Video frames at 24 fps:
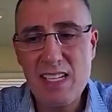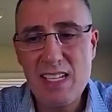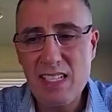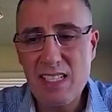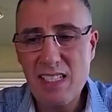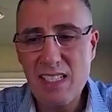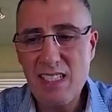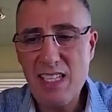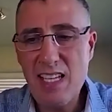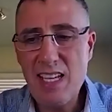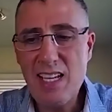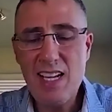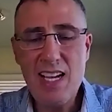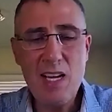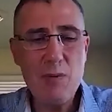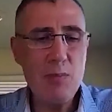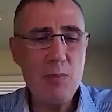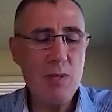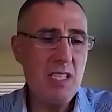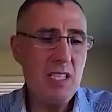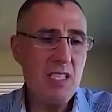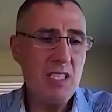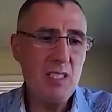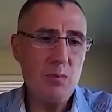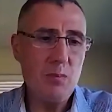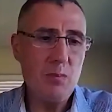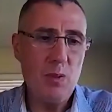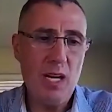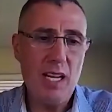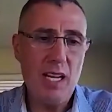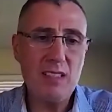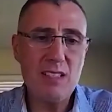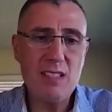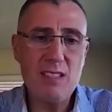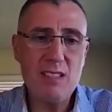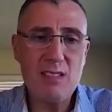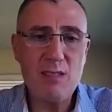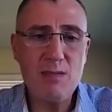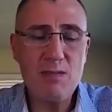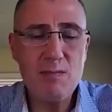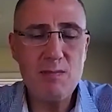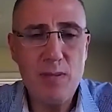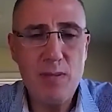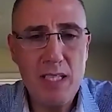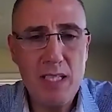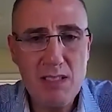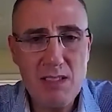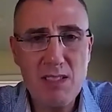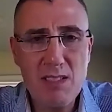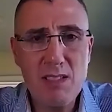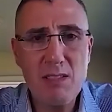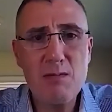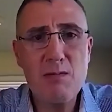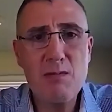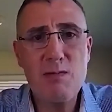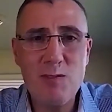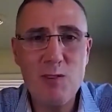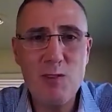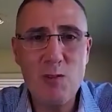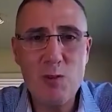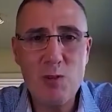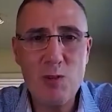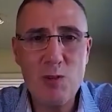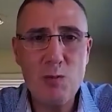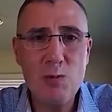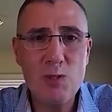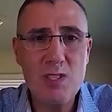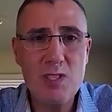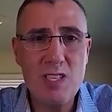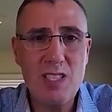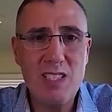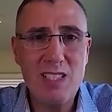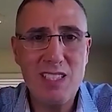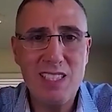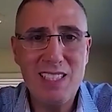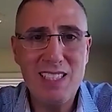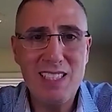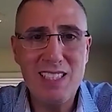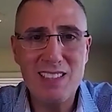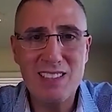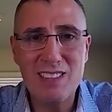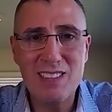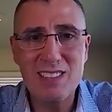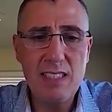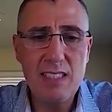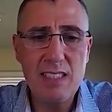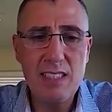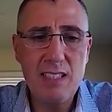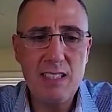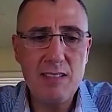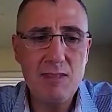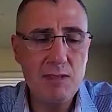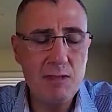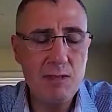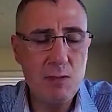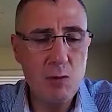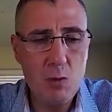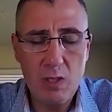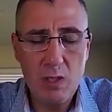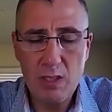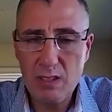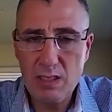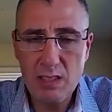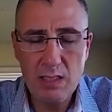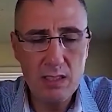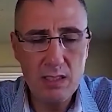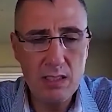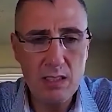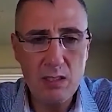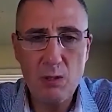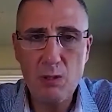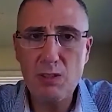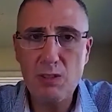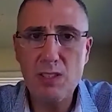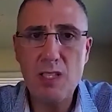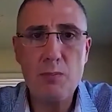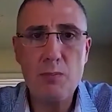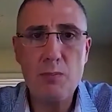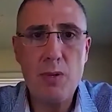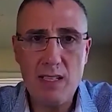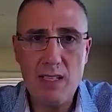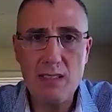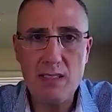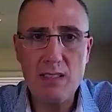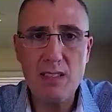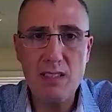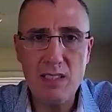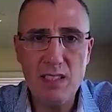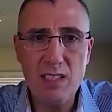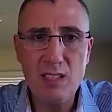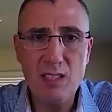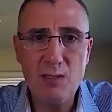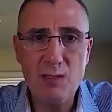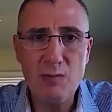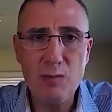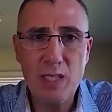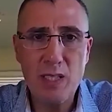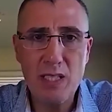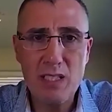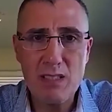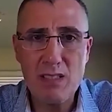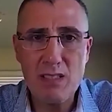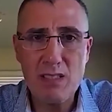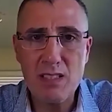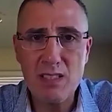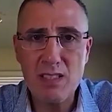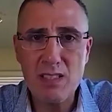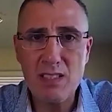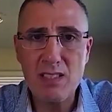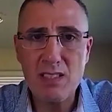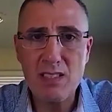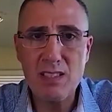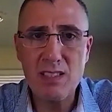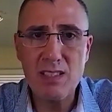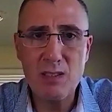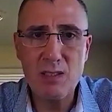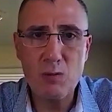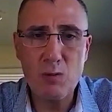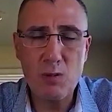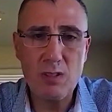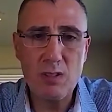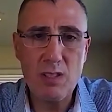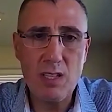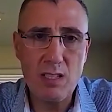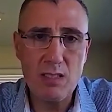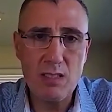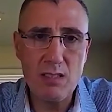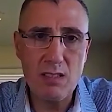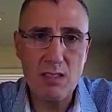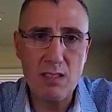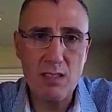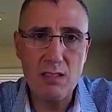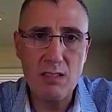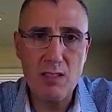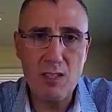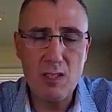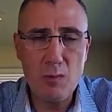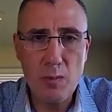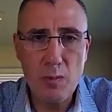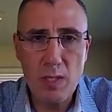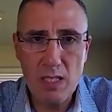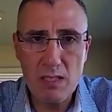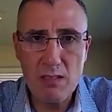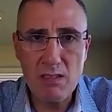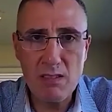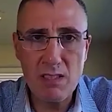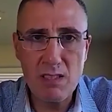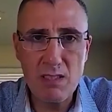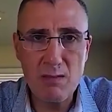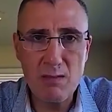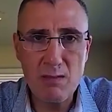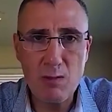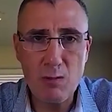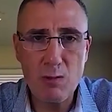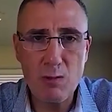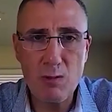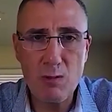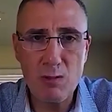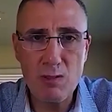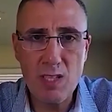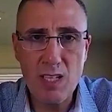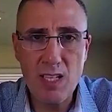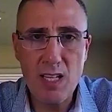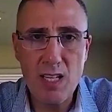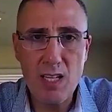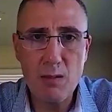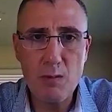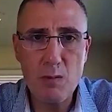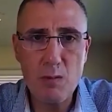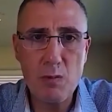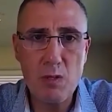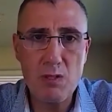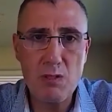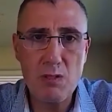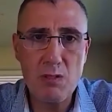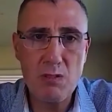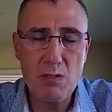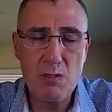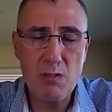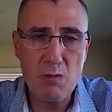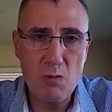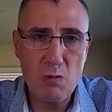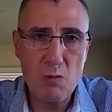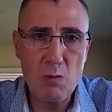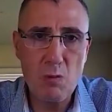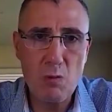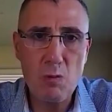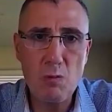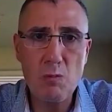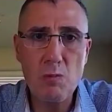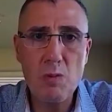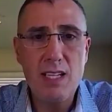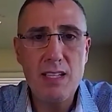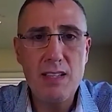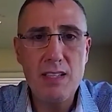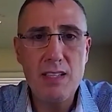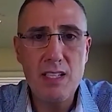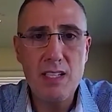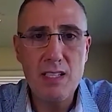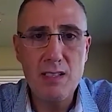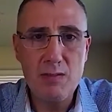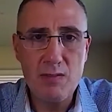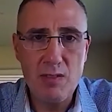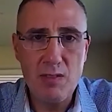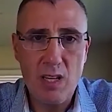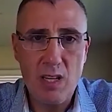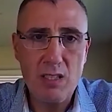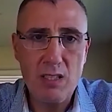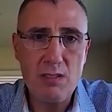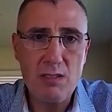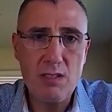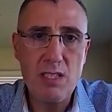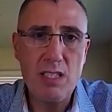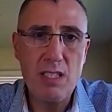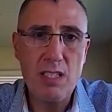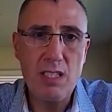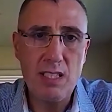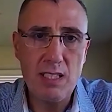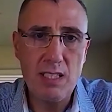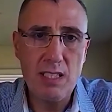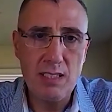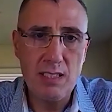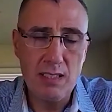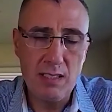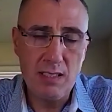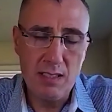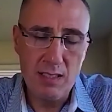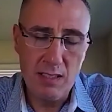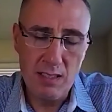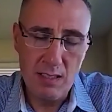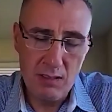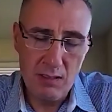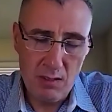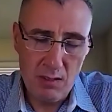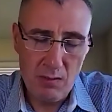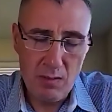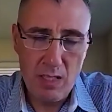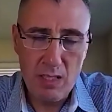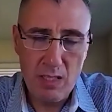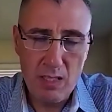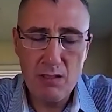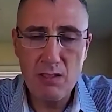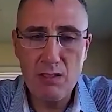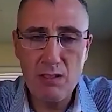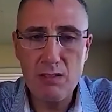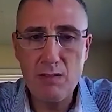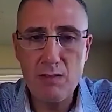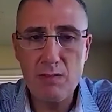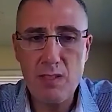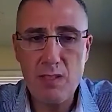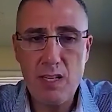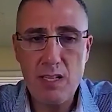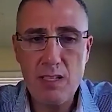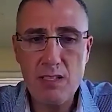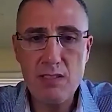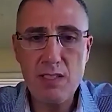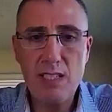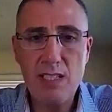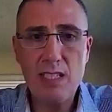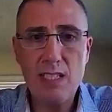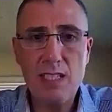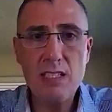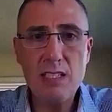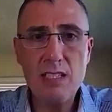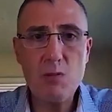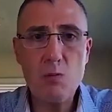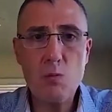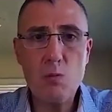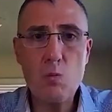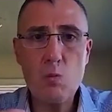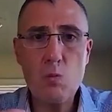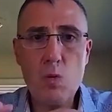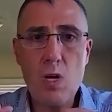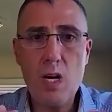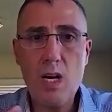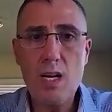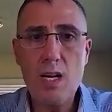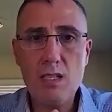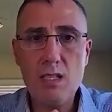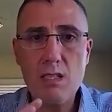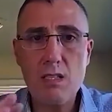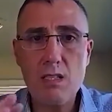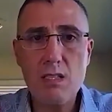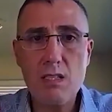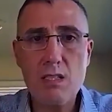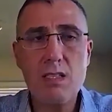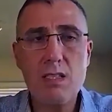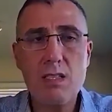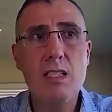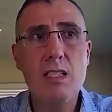Yeah, I've been in the practice of medicine for almost 30 years, and I've worked in all capacity of medicine. I worked as an internal medicine for a long time, emergency room, and then nephrology, and then interventional nephrology, and I get to watch